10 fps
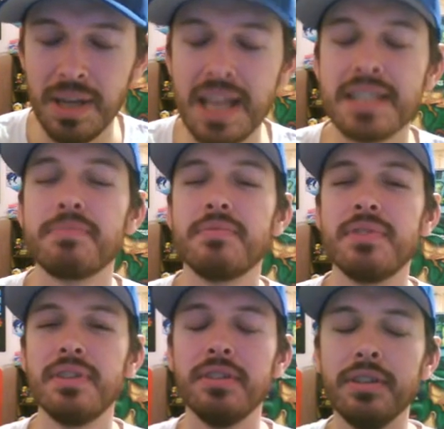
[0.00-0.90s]
Its
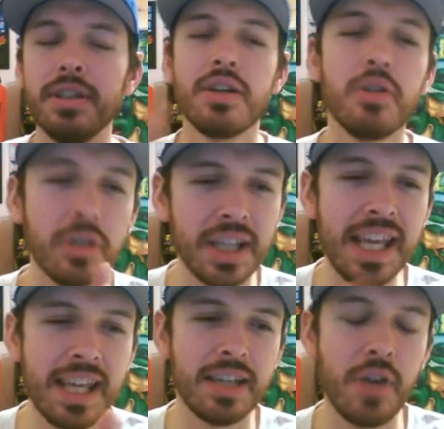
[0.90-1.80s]
literal
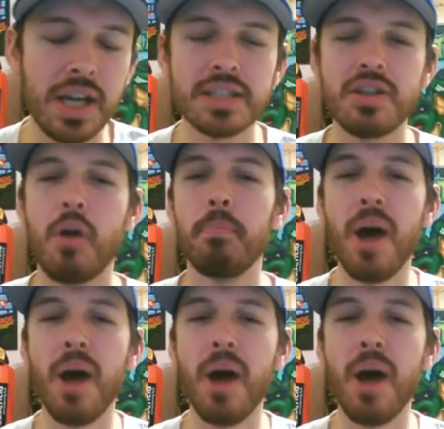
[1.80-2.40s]
key ingredient is called